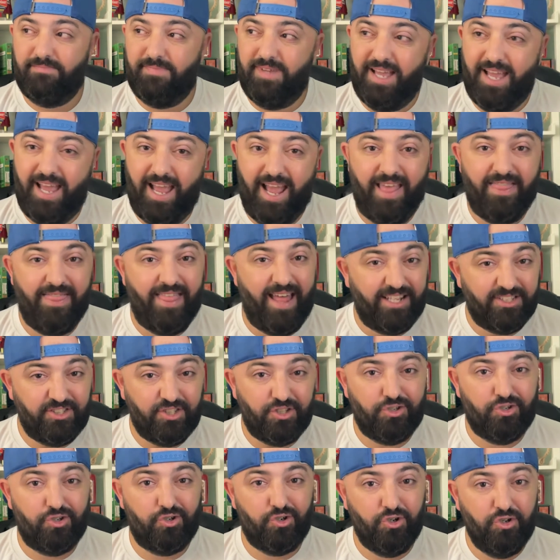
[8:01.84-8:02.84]
And that's a
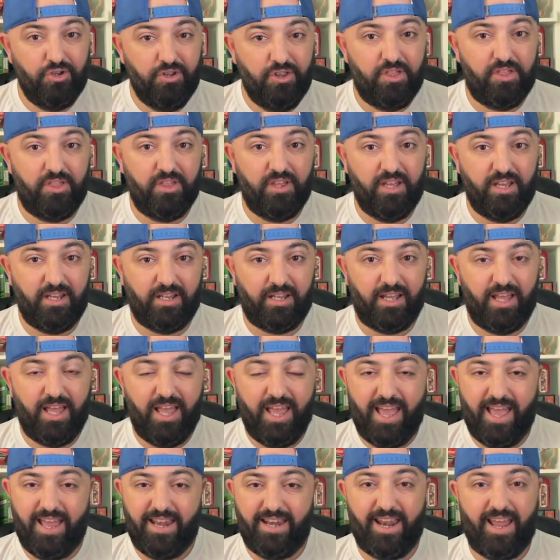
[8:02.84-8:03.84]
good thing.
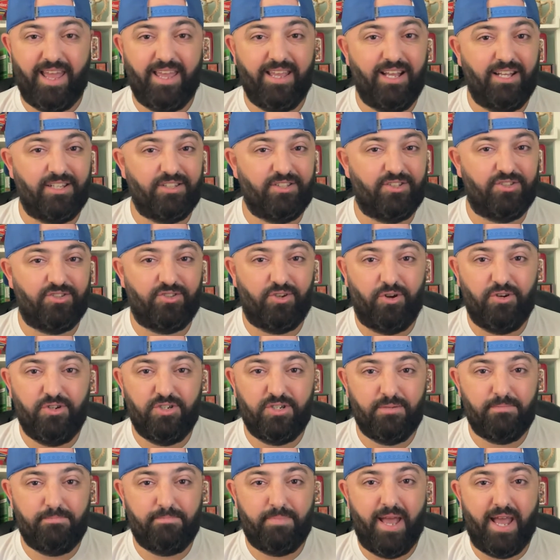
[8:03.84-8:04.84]
And now you got
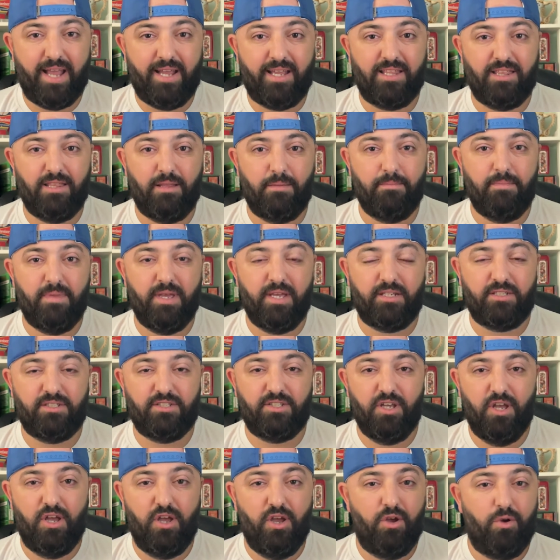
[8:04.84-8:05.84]
Sargent back in the mix
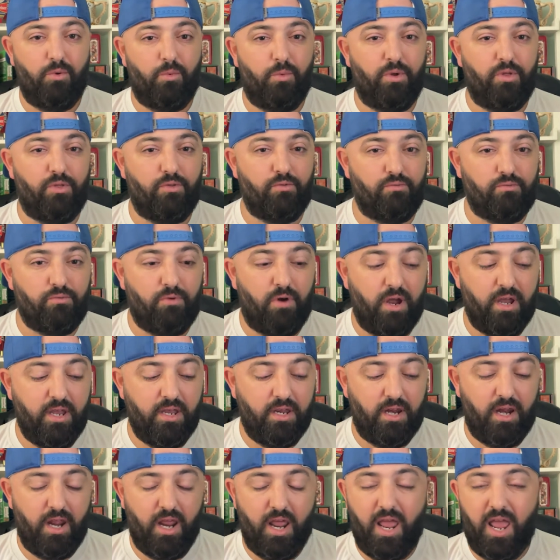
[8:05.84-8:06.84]
with
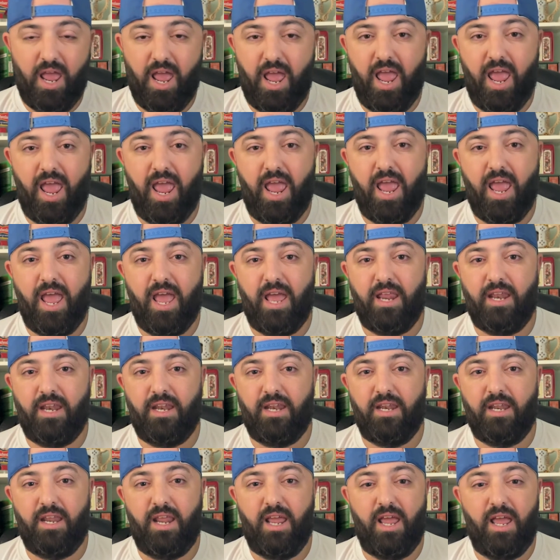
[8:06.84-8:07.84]
Wright
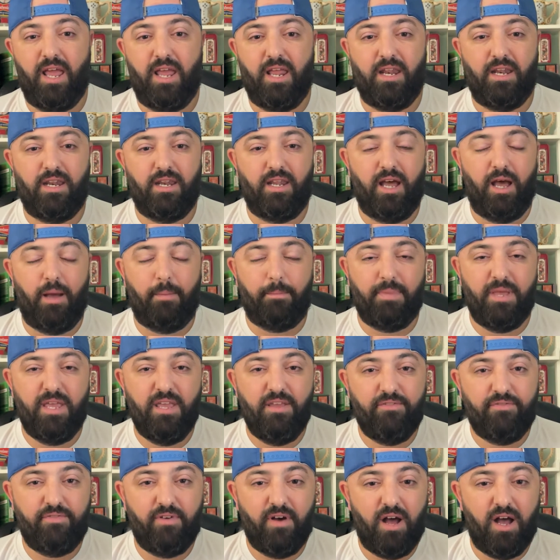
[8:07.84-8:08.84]
and
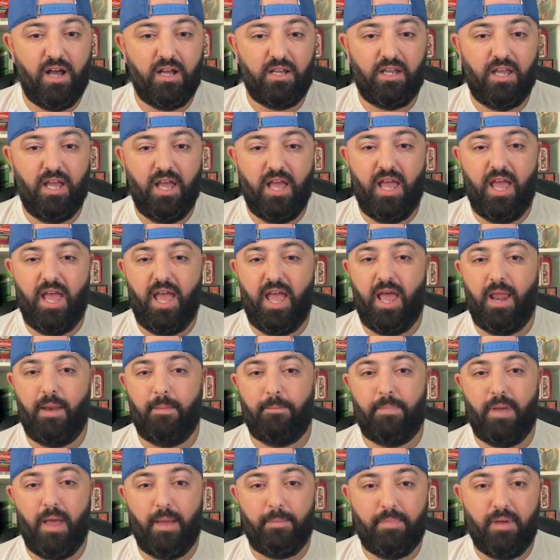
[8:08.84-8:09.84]
Pefok and
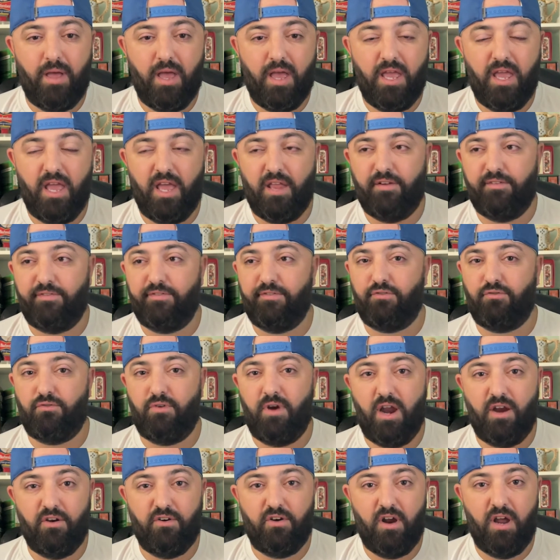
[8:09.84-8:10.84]
Pepe and
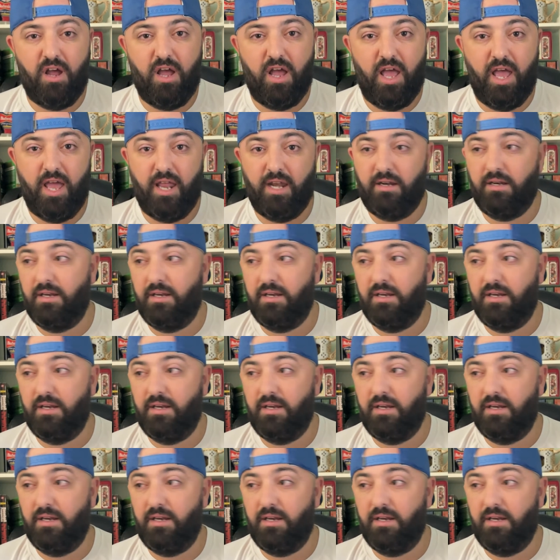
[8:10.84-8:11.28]
Ferreira. And,